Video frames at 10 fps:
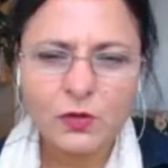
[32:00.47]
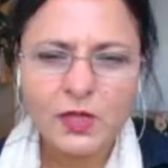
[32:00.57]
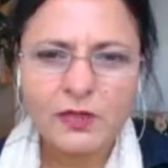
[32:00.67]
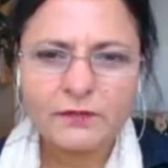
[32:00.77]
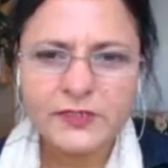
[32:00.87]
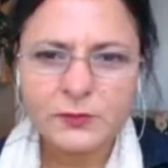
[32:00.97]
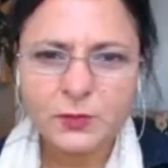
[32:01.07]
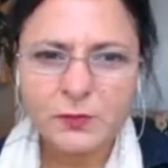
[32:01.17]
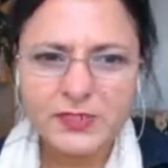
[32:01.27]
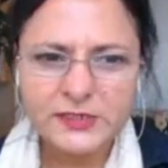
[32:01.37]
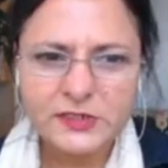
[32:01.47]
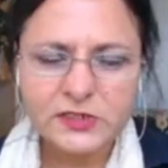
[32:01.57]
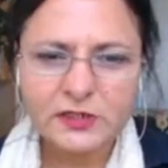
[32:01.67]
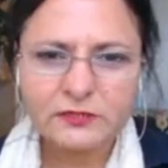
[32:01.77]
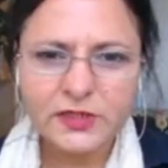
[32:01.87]
Facebook Messenger.
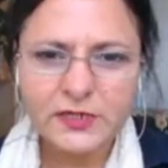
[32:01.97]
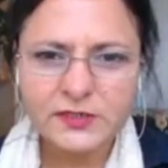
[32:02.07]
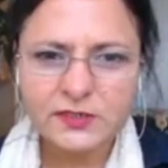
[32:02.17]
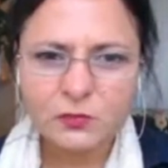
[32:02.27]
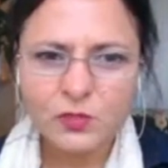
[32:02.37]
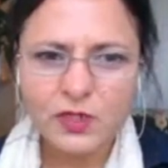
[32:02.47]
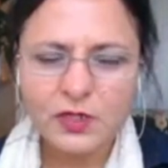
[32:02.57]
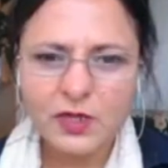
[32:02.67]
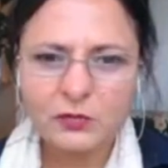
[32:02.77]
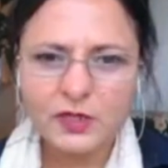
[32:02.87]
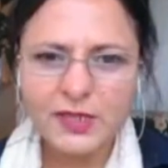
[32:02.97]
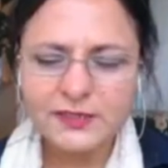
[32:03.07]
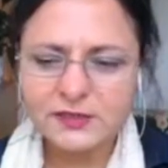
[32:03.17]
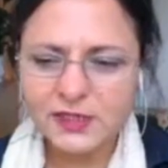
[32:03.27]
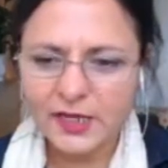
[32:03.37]
If that doesn't work, I will
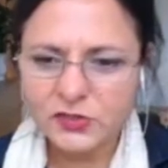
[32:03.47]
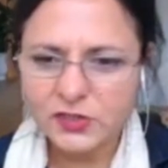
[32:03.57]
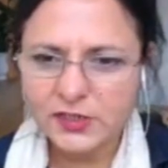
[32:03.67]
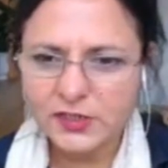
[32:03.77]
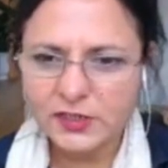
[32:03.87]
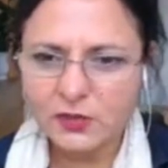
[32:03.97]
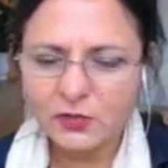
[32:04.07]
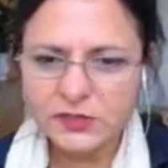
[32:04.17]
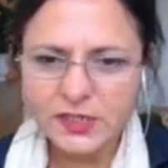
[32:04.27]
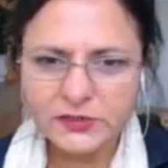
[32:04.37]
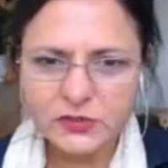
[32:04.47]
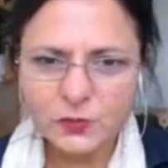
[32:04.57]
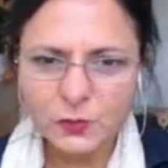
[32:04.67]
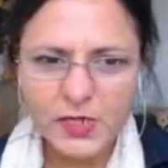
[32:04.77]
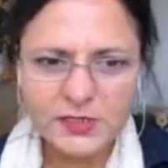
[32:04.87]
actually contact you
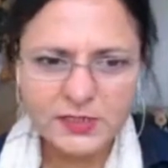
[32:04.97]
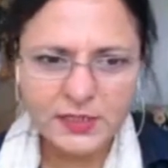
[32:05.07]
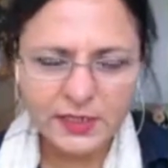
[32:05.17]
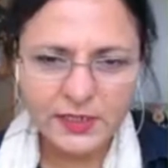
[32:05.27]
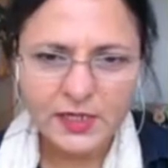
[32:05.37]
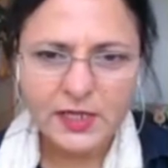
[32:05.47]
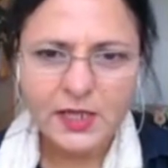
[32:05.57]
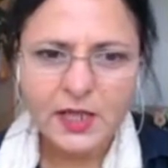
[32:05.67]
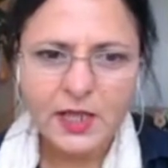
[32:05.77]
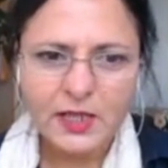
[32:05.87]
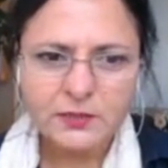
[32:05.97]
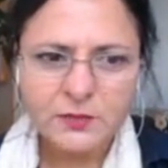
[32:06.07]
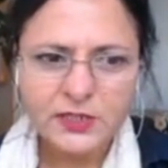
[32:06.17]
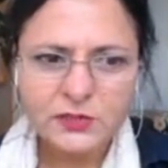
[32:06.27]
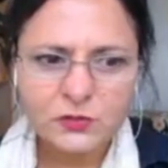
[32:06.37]
personally and make
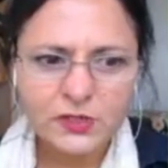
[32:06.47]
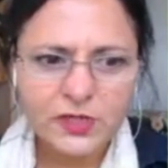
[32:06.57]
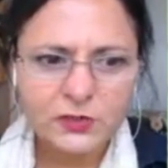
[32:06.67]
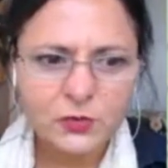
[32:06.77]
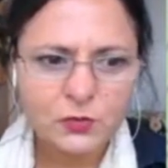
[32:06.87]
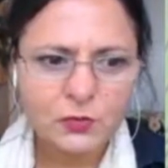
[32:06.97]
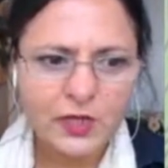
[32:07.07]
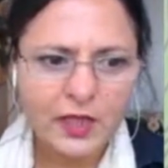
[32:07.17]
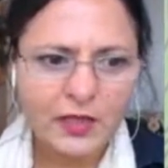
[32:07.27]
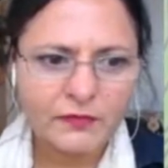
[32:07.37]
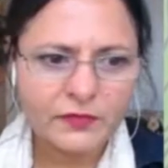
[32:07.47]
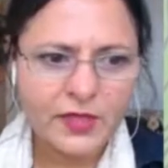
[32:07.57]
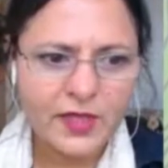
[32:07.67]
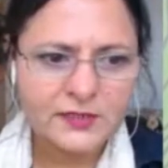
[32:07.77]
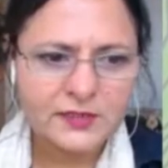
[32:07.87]
sure that you have
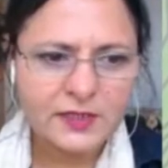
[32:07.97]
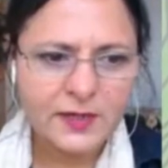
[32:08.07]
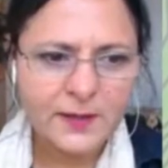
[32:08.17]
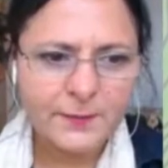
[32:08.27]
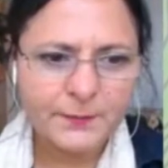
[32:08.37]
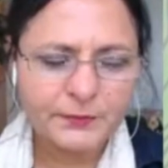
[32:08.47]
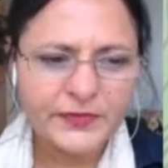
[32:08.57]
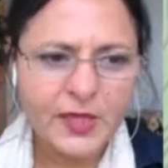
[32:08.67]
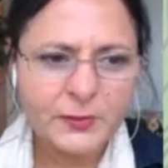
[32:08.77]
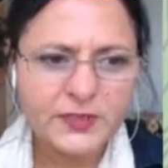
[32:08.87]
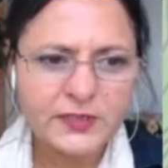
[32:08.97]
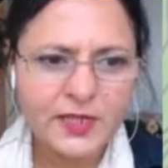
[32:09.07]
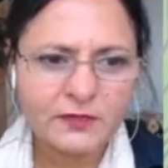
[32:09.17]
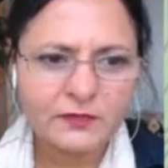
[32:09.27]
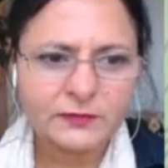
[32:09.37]
that that PDF.
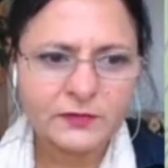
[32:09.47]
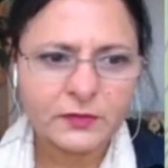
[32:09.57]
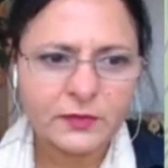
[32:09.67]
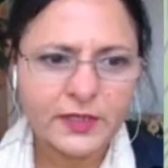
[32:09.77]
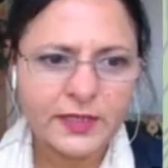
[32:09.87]
Okay.